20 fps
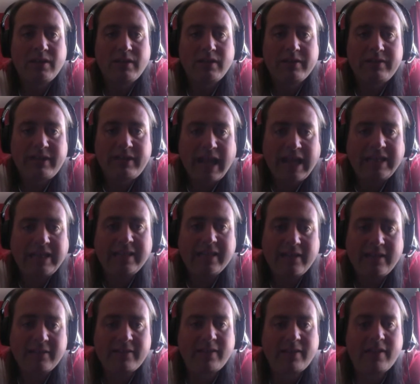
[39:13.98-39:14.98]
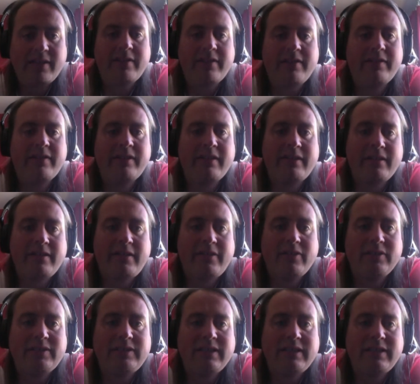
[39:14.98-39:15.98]
They get, and the
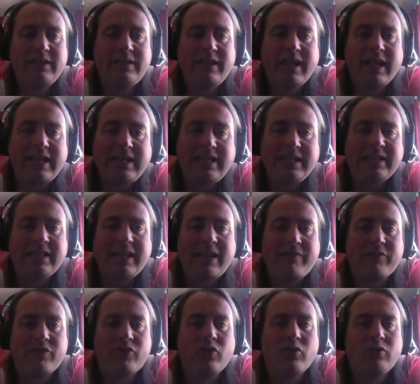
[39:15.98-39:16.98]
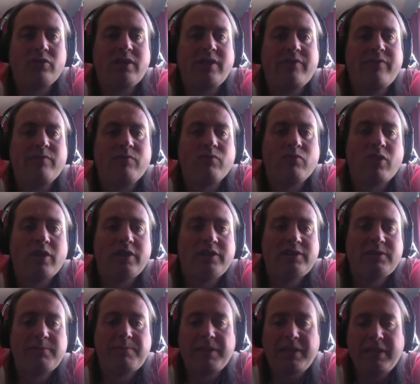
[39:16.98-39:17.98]
idea they have a God-given right
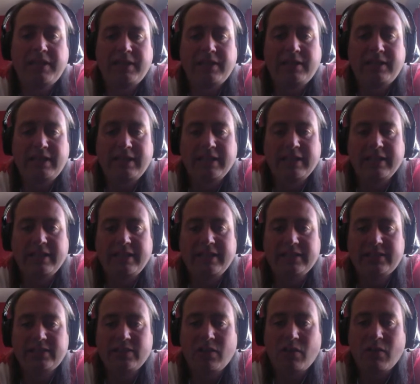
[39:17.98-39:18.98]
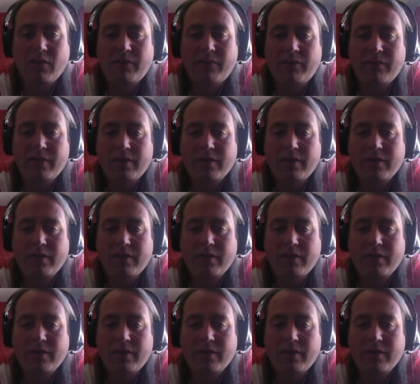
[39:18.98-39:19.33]
to be in the elite of